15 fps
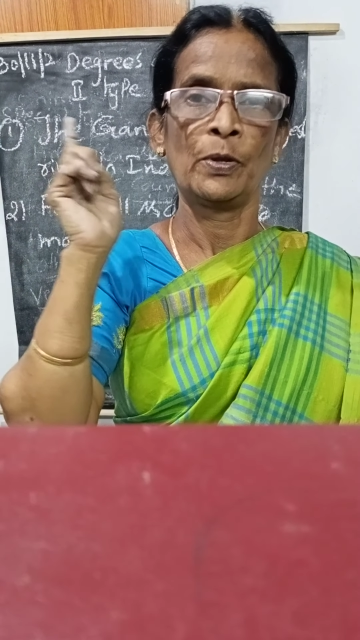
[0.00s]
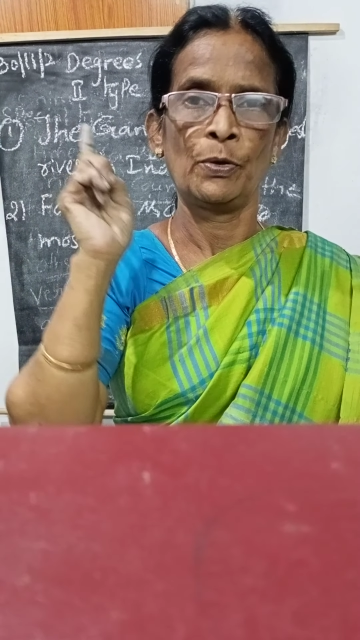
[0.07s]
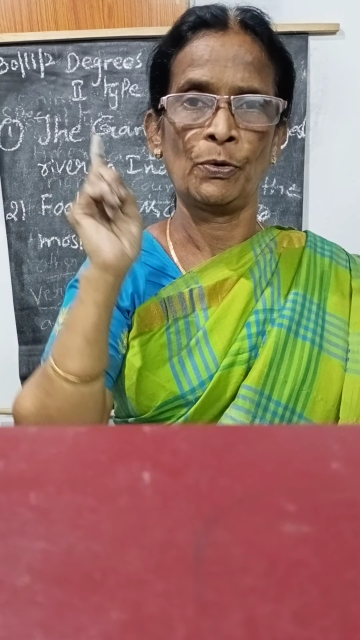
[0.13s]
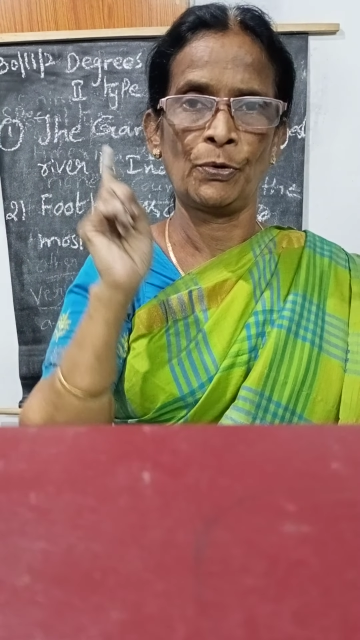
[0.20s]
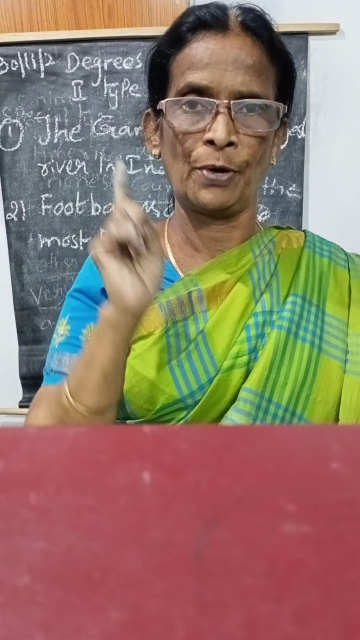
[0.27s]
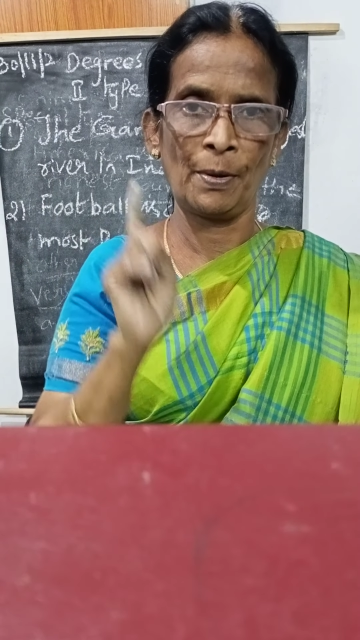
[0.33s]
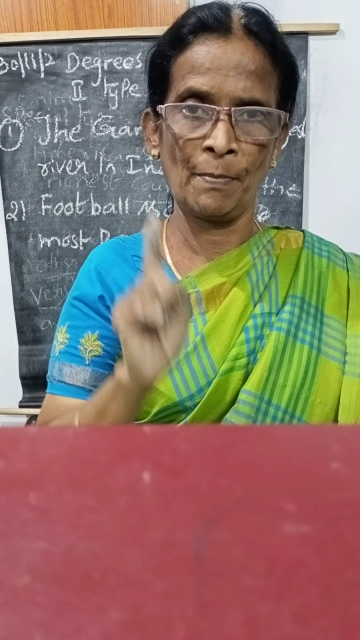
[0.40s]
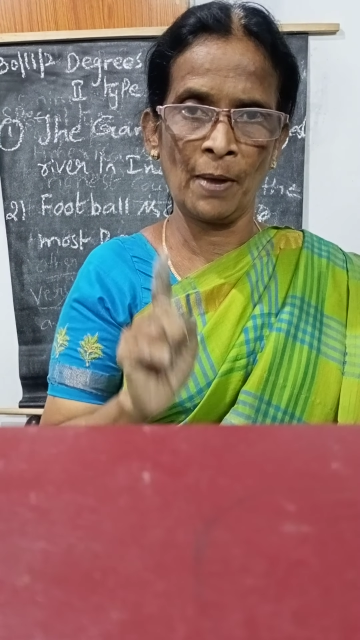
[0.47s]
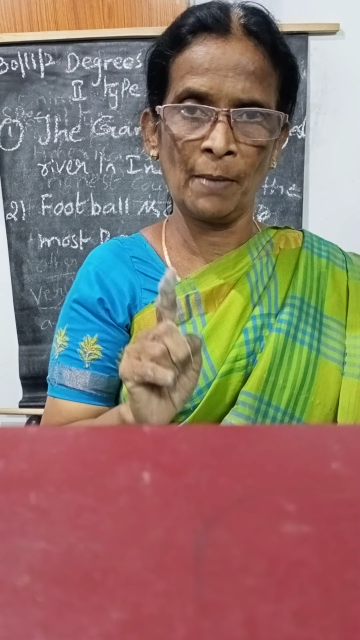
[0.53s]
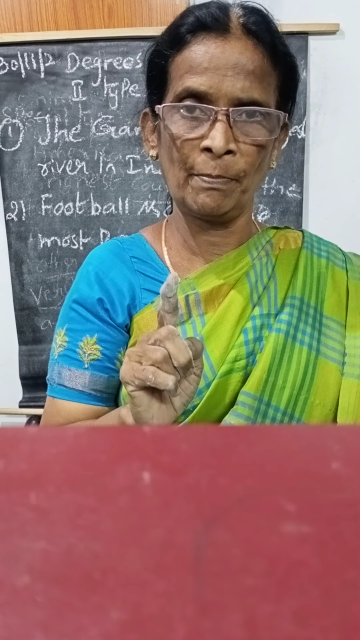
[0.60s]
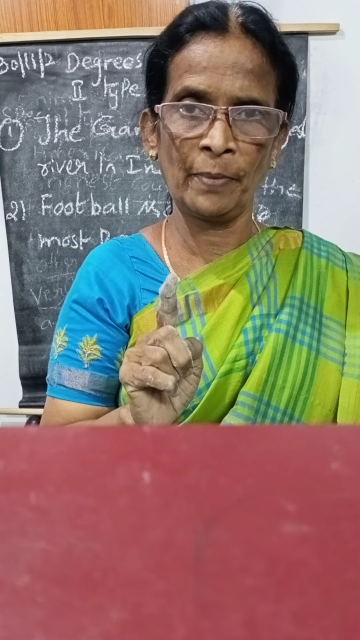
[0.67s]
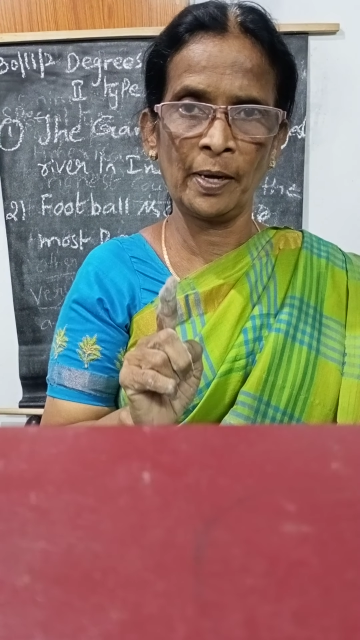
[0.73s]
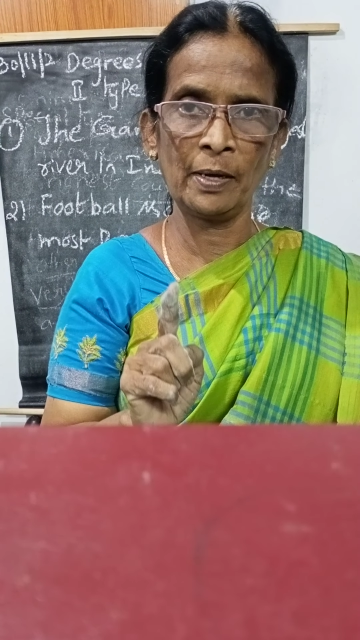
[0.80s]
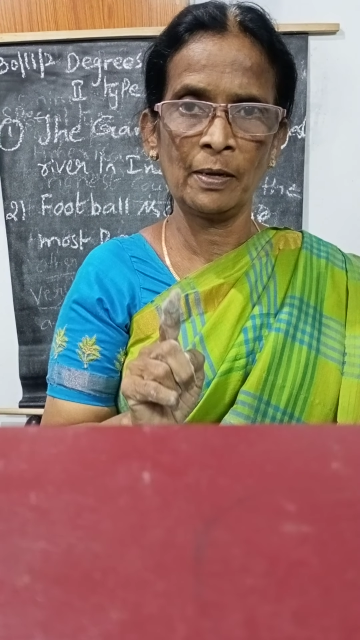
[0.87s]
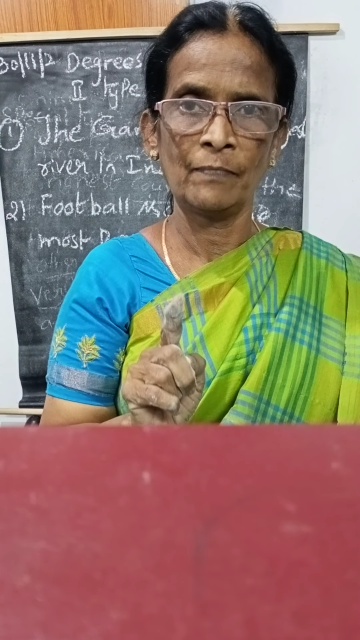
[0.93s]
You
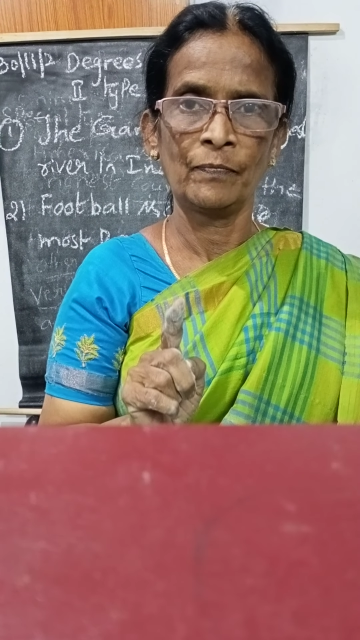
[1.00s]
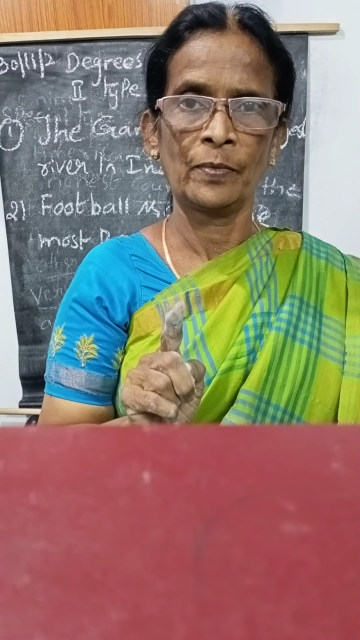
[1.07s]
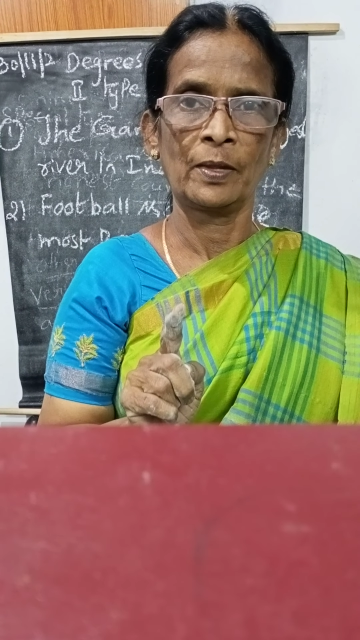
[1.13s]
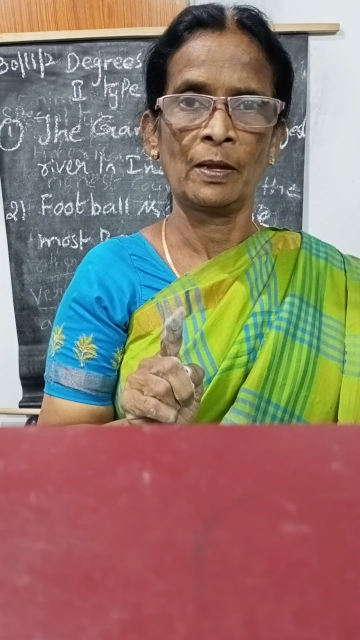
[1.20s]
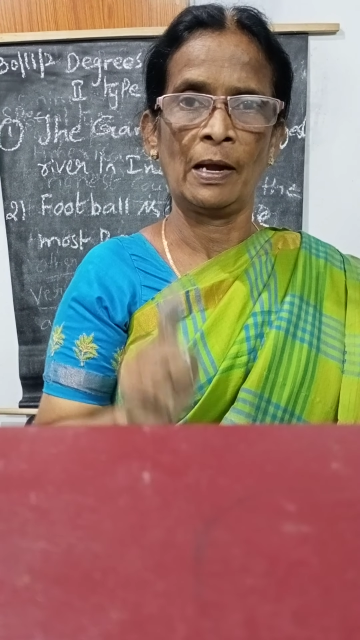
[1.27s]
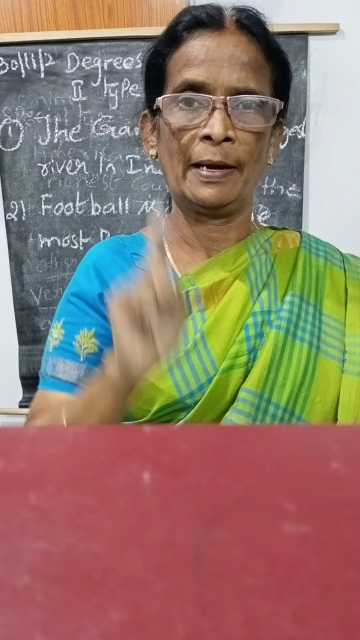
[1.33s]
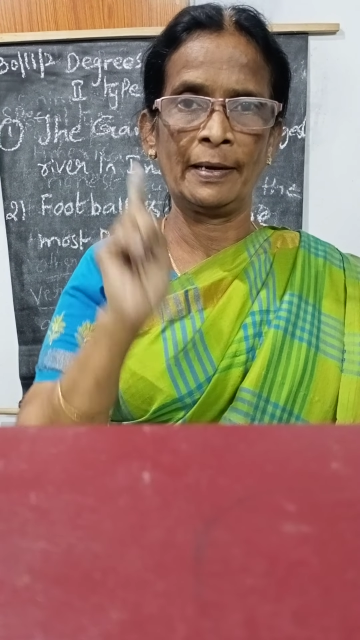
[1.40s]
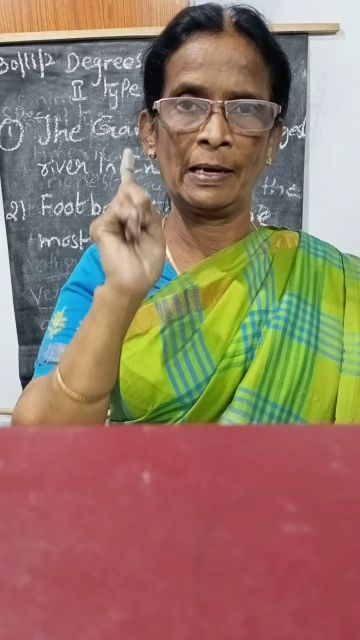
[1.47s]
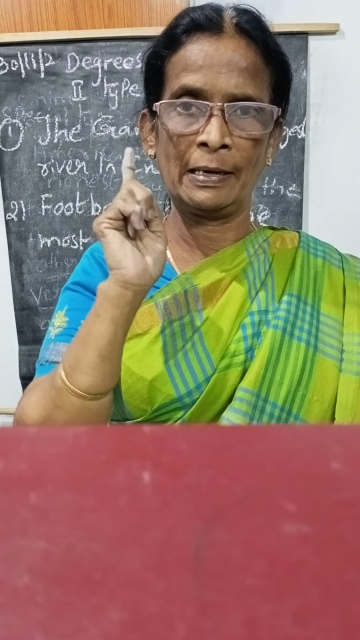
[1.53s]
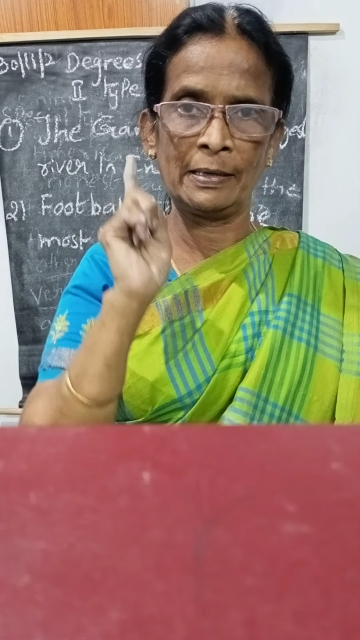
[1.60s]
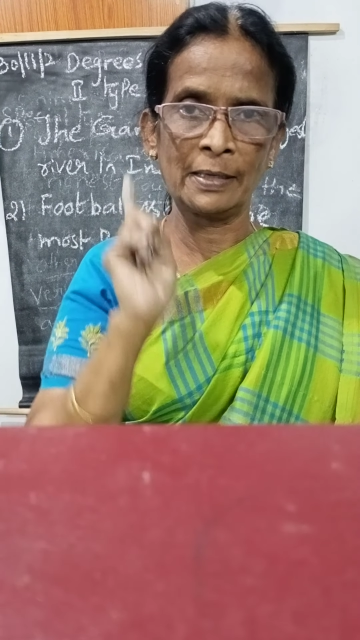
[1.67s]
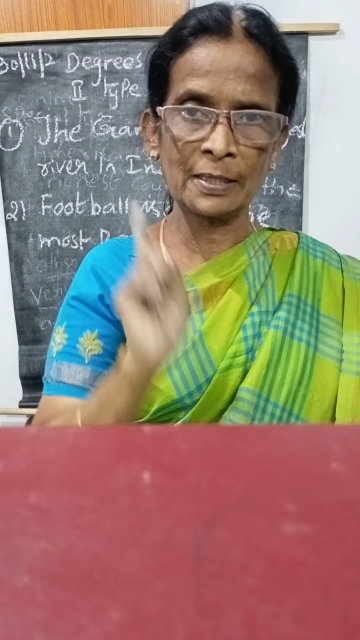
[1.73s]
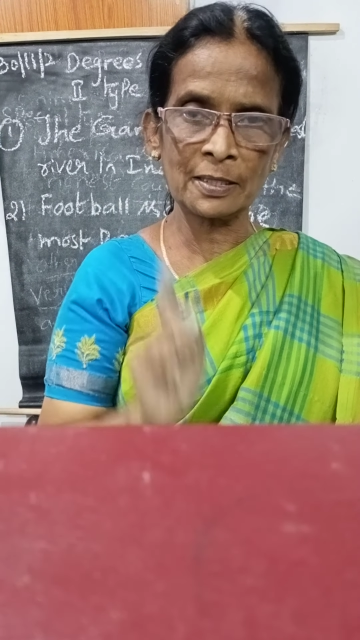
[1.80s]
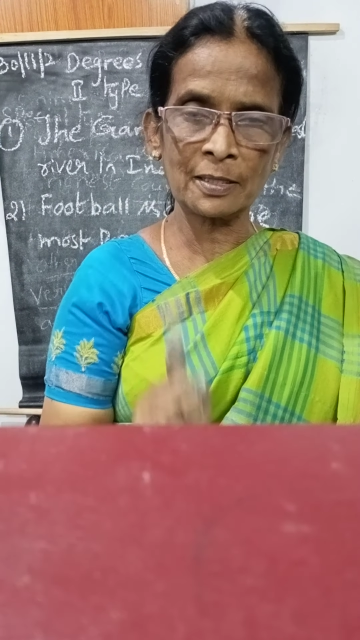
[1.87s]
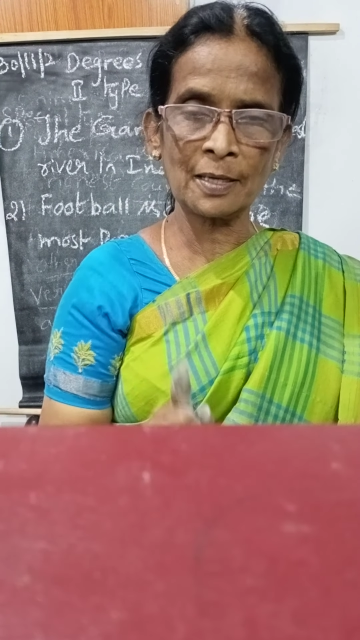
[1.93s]
remember and
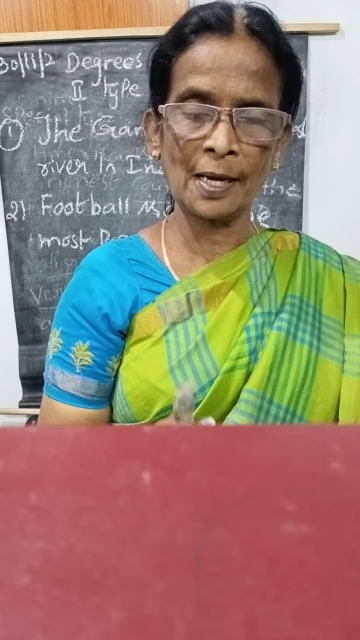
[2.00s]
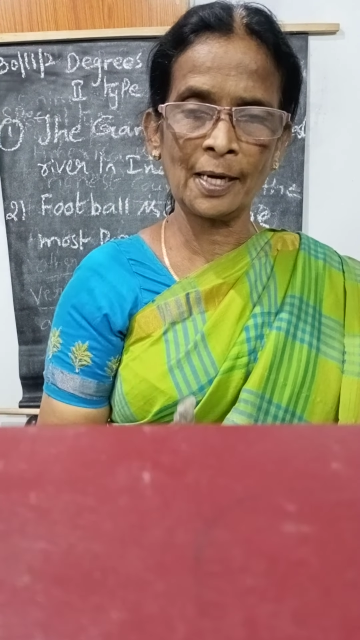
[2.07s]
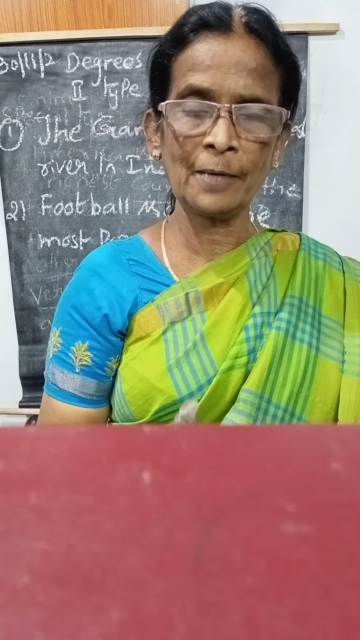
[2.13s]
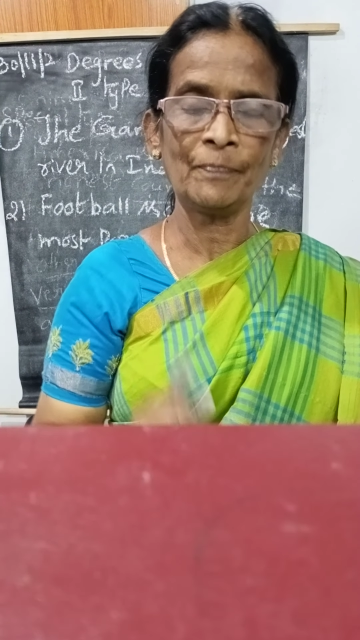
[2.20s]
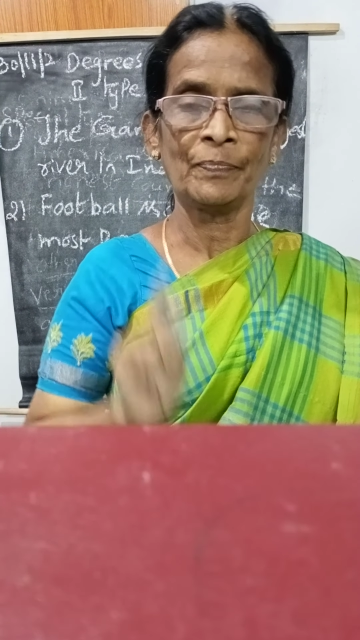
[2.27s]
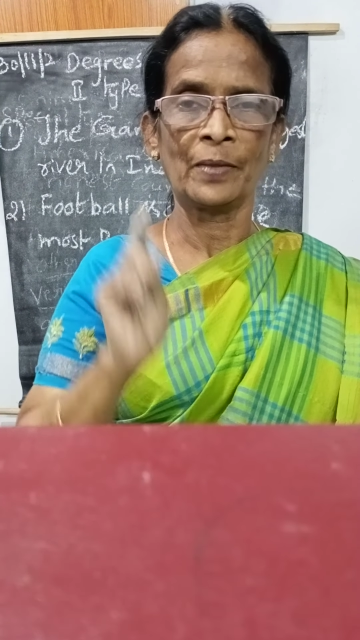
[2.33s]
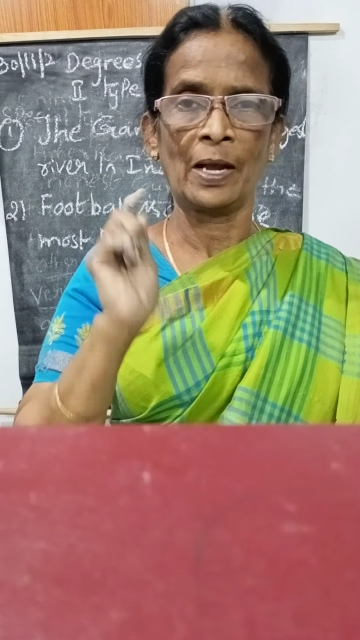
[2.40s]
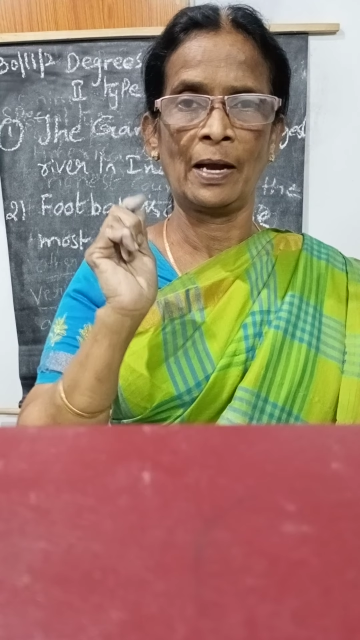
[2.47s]
understand